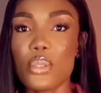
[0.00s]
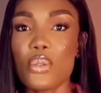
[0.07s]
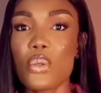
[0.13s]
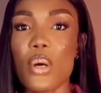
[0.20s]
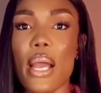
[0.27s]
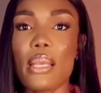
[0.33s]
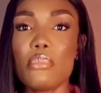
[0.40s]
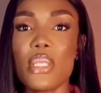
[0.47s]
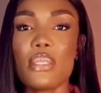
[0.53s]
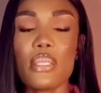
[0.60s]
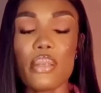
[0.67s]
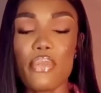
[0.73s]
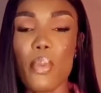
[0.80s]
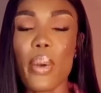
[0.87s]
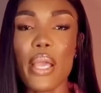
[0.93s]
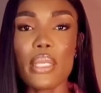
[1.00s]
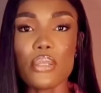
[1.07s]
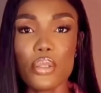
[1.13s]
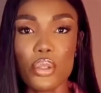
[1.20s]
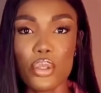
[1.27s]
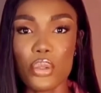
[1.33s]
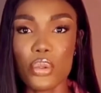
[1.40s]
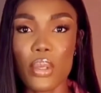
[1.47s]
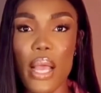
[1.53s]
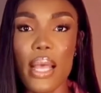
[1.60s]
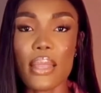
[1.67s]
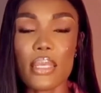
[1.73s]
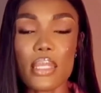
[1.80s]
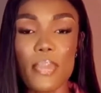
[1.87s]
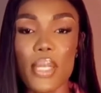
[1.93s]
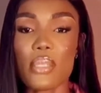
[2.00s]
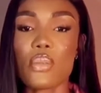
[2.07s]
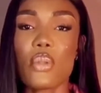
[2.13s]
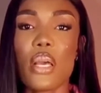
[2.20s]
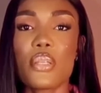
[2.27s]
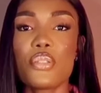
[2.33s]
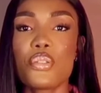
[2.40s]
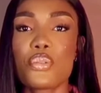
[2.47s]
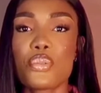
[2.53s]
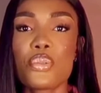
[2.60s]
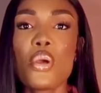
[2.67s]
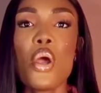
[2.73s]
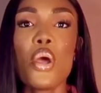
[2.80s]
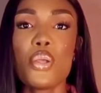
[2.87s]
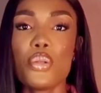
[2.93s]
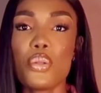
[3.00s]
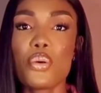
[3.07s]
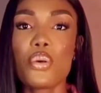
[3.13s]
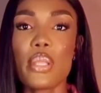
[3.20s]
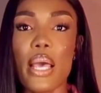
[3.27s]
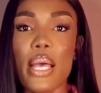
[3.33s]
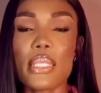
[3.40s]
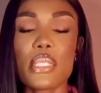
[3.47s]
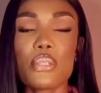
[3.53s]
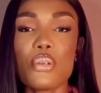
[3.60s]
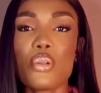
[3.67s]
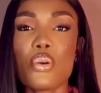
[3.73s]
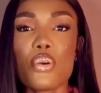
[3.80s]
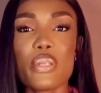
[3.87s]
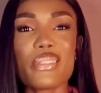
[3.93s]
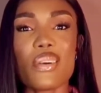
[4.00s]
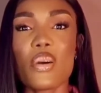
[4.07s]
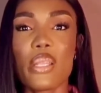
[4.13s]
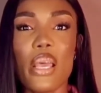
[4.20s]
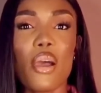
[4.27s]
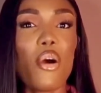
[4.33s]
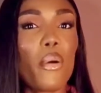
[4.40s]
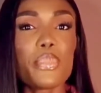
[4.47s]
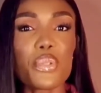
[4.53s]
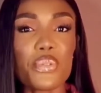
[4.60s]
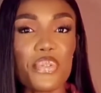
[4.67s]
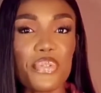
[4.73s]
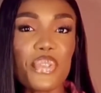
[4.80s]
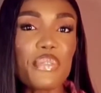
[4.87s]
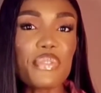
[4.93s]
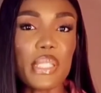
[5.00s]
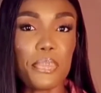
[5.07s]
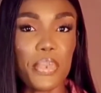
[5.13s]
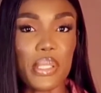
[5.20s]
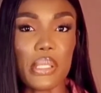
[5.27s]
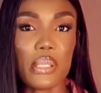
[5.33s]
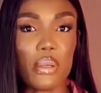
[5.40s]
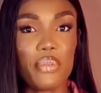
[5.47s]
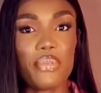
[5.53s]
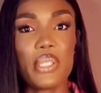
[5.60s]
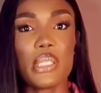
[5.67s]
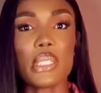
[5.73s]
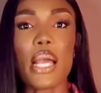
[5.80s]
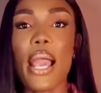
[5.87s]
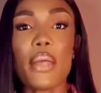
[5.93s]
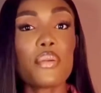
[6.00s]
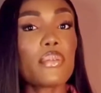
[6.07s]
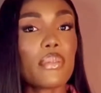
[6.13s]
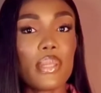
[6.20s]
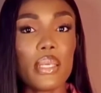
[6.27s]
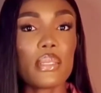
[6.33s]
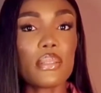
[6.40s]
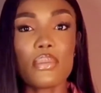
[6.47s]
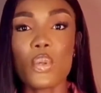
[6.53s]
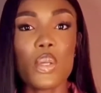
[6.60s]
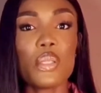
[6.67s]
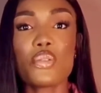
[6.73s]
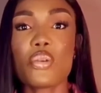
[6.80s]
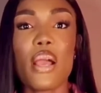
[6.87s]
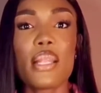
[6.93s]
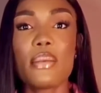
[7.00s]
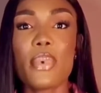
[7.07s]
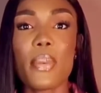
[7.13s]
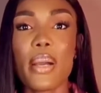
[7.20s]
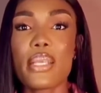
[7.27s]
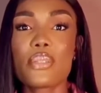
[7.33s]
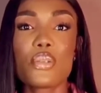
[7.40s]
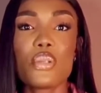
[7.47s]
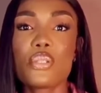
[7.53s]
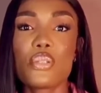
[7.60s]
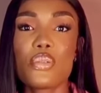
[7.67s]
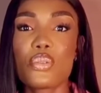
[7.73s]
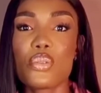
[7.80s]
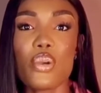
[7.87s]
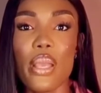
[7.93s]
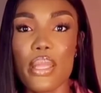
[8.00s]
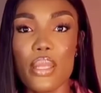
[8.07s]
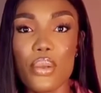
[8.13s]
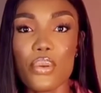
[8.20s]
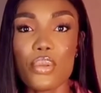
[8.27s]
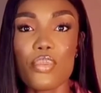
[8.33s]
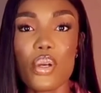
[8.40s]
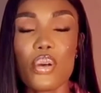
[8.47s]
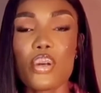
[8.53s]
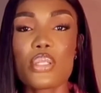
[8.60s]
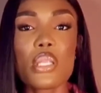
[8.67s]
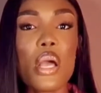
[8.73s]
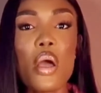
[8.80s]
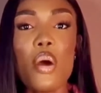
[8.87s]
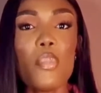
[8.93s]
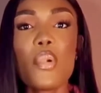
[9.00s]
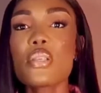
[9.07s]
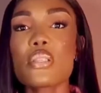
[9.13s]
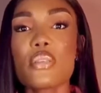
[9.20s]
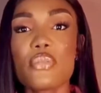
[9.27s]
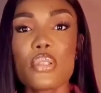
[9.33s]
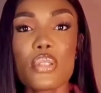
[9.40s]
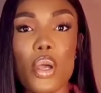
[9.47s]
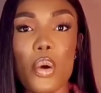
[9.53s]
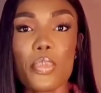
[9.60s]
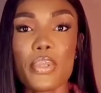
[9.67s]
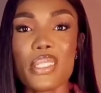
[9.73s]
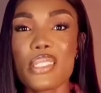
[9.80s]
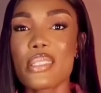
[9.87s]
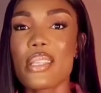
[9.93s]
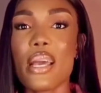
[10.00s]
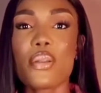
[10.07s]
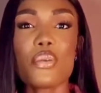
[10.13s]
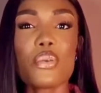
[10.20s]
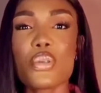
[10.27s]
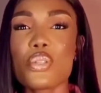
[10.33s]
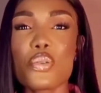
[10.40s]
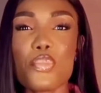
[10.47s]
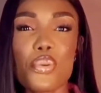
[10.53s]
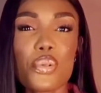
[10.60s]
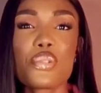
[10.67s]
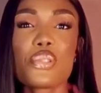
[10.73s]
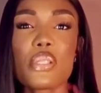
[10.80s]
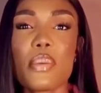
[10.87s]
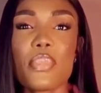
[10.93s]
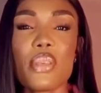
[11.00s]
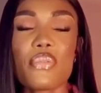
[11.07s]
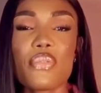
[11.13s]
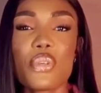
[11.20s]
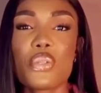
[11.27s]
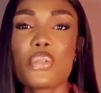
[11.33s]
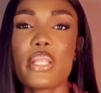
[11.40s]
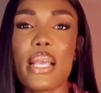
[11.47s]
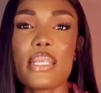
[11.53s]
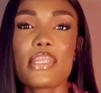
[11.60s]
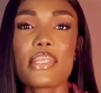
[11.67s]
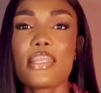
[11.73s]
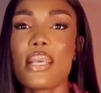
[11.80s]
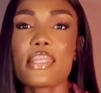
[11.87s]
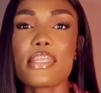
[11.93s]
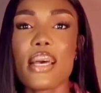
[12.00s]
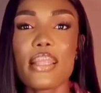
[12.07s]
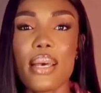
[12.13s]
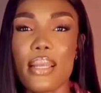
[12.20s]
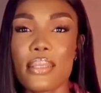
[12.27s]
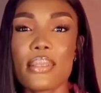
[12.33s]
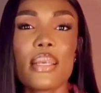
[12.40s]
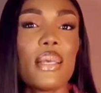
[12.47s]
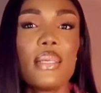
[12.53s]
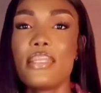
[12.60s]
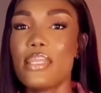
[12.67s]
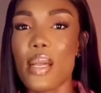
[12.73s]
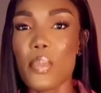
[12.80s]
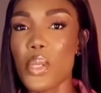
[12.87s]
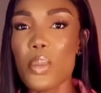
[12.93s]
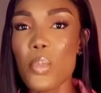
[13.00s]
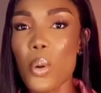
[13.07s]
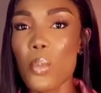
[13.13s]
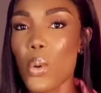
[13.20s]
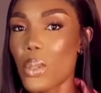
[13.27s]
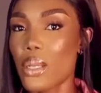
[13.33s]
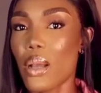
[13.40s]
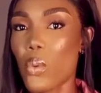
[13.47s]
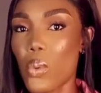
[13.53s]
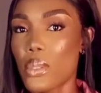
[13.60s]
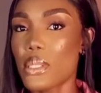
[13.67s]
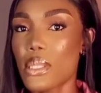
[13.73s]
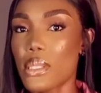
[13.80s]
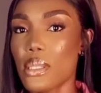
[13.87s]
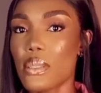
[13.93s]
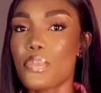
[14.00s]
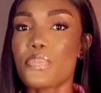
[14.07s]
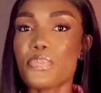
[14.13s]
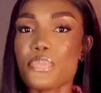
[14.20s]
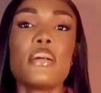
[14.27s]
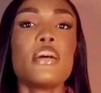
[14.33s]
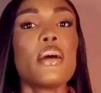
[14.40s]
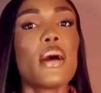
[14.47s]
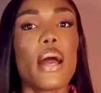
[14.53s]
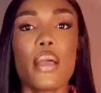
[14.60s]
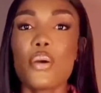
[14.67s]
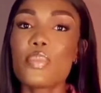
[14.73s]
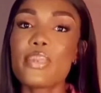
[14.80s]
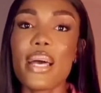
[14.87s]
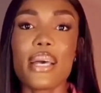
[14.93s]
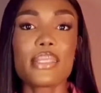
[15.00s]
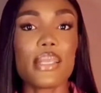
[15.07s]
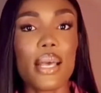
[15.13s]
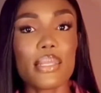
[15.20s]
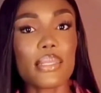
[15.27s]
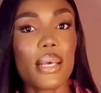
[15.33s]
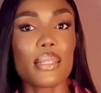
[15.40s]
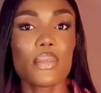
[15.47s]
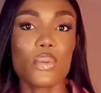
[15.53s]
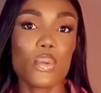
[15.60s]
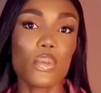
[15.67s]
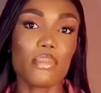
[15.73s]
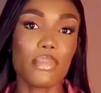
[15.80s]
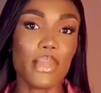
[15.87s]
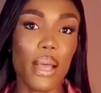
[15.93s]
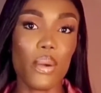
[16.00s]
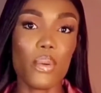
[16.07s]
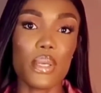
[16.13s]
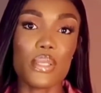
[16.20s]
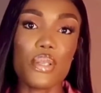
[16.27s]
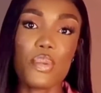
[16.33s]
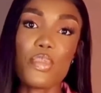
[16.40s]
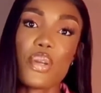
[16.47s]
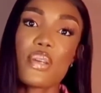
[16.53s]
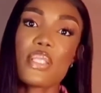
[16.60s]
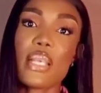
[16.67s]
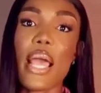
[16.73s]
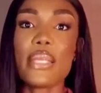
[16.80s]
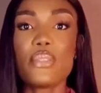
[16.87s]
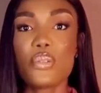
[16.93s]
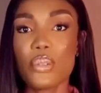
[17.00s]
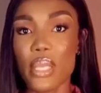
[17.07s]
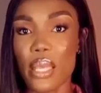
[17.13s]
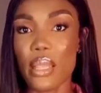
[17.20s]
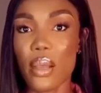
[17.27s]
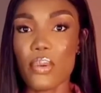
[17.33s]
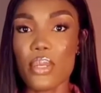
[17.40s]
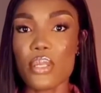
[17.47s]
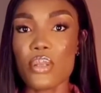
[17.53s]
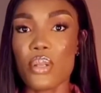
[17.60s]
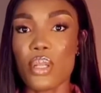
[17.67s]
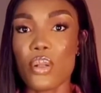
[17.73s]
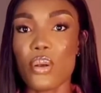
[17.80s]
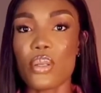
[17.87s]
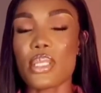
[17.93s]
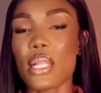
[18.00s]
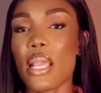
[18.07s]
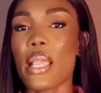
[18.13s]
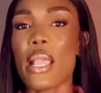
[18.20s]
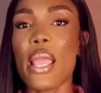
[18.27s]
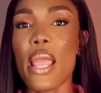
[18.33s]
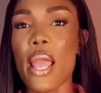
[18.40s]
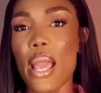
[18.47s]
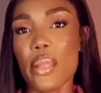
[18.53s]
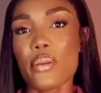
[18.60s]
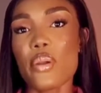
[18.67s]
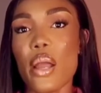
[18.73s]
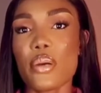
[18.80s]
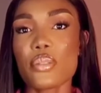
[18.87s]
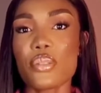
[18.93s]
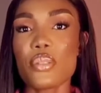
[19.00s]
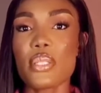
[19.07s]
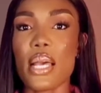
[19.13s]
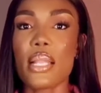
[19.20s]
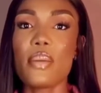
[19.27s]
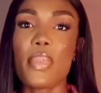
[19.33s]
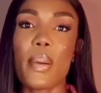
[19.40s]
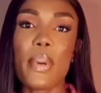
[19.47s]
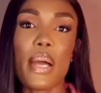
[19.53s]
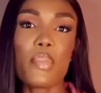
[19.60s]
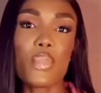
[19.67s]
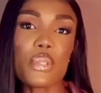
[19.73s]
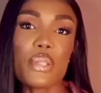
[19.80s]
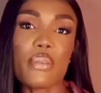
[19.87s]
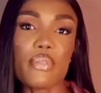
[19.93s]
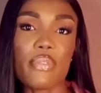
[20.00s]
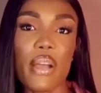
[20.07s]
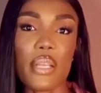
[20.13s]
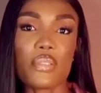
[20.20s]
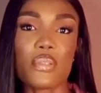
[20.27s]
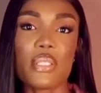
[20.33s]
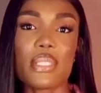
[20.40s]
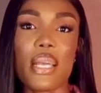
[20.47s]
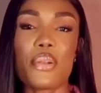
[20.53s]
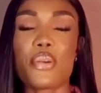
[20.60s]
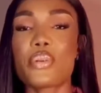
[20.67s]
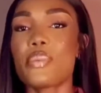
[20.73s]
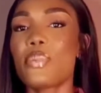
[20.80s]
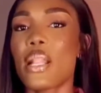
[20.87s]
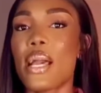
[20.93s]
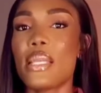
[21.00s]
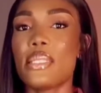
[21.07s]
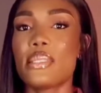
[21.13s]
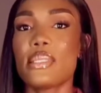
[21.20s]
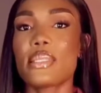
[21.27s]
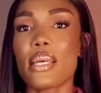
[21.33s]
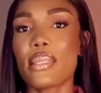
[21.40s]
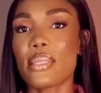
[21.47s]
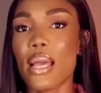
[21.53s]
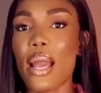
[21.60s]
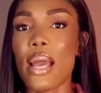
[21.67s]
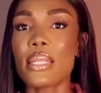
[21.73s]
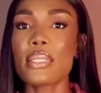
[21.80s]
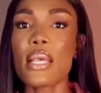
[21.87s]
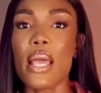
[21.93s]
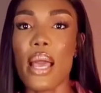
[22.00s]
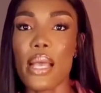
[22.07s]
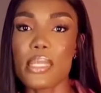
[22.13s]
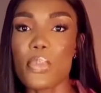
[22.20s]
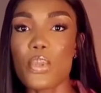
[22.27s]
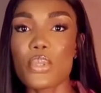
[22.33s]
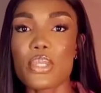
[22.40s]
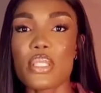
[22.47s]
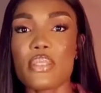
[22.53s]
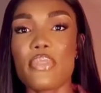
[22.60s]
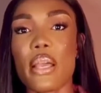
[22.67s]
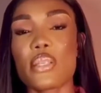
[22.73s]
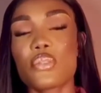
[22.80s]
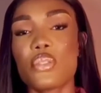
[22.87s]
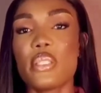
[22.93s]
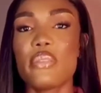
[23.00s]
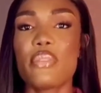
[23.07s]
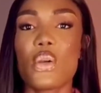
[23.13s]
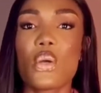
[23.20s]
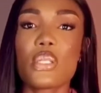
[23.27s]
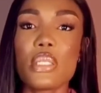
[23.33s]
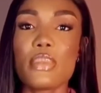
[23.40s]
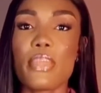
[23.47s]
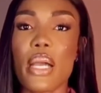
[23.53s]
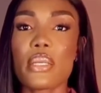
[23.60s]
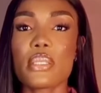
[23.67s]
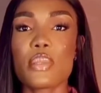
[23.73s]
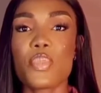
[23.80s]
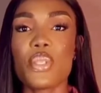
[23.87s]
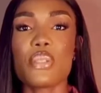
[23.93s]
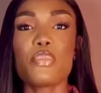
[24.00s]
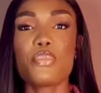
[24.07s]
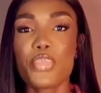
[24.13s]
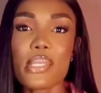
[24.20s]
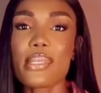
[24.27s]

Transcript: No, I mean if you're buying shoe and this particular shoe, you know that you're not going to order up to 50 pieces of it. I don't think going through Alibaba is going to do you any good, because most of those companies, they are not going to produce something for you that is lesser than their minimum order quantity. I hope that's answered that question, because I do get that question a lot. I don't know how to use Alibaba. Most of the factories, they are not replying, this and that. I spoke to this factory, they've not gotten back to me.